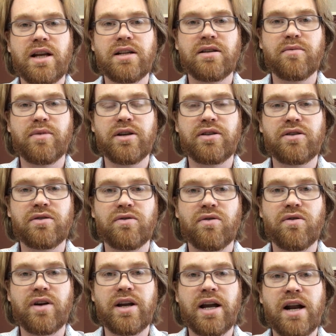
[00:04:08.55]
intimate
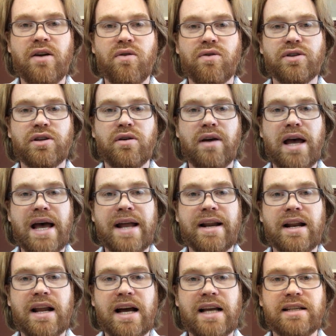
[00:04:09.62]
story, and also
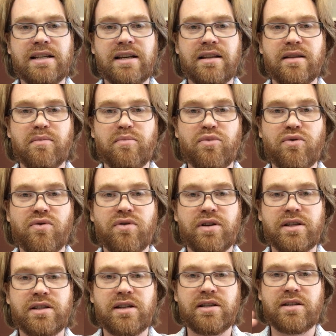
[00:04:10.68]
analyzing the
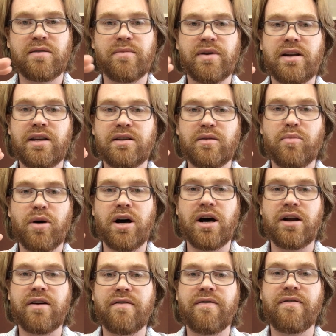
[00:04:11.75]
broader system that he's a
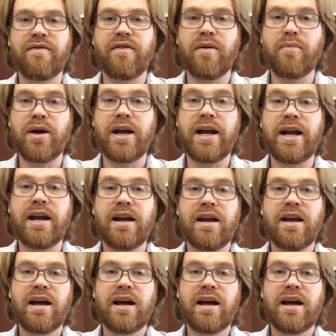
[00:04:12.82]
part of from a